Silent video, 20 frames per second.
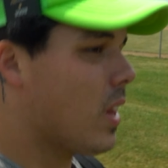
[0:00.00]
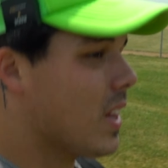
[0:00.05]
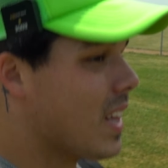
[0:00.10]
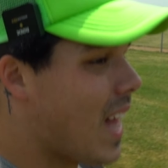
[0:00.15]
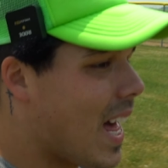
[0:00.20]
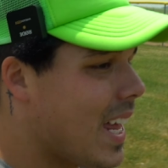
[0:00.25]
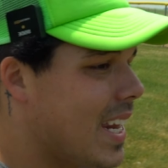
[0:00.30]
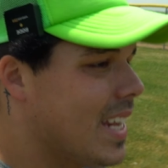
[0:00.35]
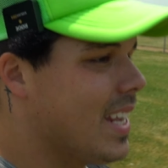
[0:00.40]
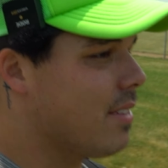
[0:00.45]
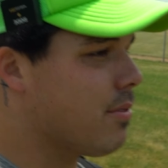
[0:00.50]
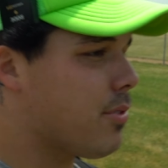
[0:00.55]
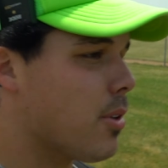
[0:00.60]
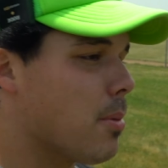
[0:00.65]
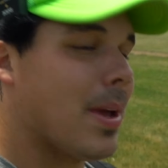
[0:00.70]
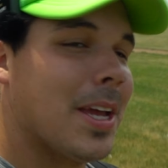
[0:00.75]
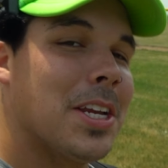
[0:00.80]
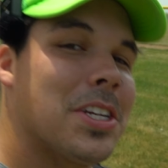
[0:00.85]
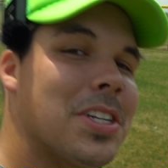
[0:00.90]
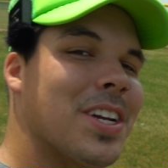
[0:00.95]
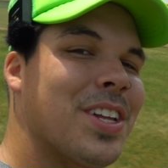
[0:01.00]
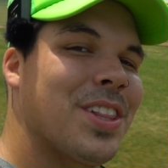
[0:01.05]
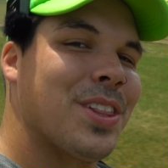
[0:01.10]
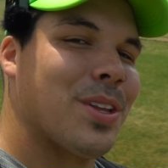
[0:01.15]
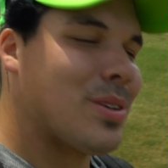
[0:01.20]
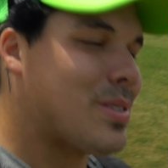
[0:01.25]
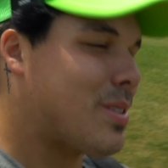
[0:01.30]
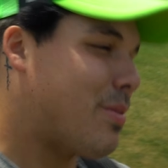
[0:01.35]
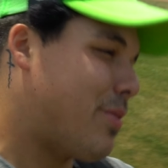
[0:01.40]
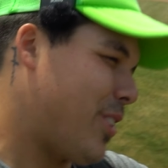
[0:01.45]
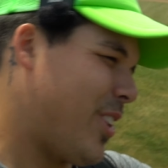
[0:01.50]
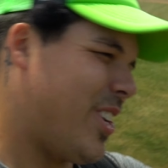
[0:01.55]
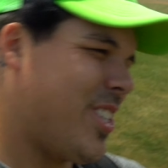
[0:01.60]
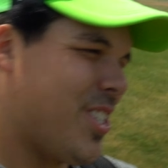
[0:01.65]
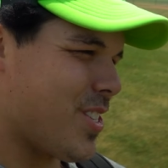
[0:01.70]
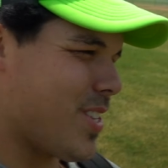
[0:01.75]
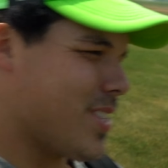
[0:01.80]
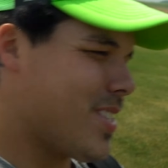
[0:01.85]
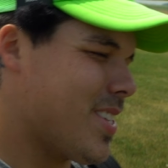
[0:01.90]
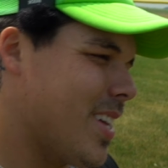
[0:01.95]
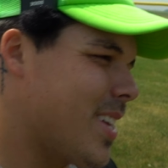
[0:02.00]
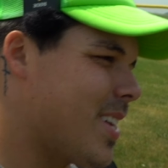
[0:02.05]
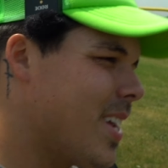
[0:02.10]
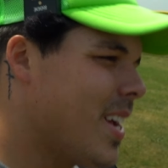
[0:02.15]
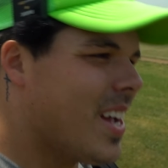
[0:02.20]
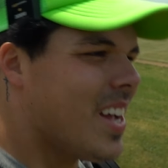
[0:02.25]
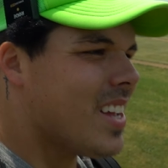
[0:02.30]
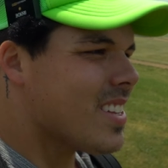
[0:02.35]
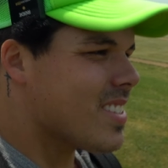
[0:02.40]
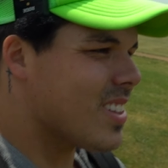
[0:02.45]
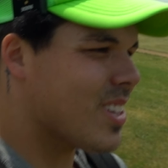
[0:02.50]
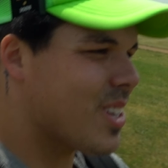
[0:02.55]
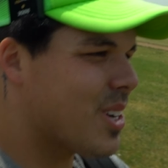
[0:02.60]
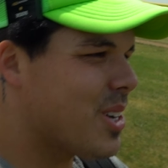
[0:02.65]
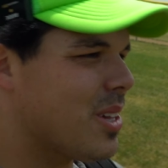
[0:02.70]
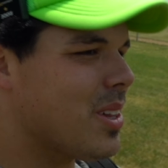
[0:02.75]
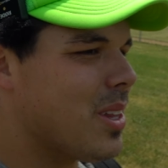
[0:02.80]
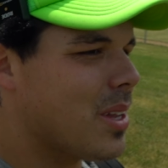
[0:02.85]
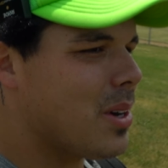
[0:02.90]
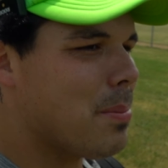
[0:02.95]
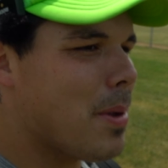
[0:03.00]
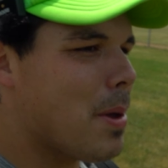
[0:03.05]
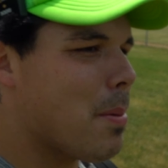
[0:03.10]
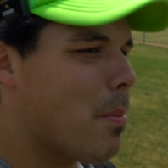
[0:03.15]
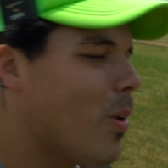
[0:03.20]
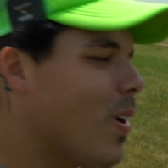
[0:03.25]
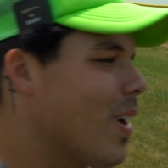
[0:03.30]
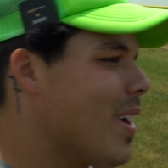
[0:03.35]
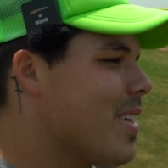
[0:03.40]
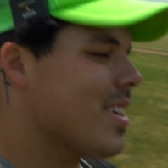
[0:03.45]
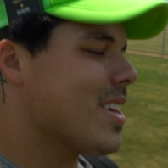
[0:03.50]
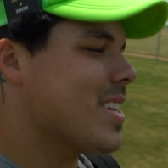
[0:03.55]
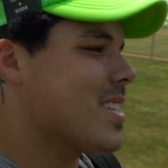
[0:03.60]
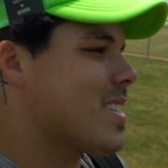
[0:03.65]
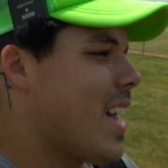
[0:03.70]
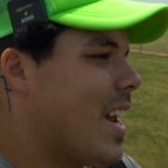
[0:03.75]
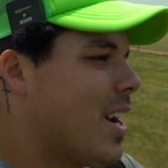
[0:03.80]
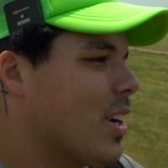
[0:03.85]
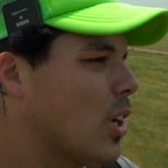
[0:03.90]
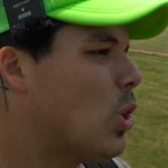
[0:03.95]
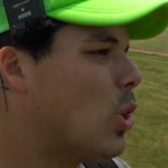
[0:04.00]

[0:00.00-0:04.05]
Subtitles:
A lot of information in those if you're interested to learn a little bit more. I think it's kind of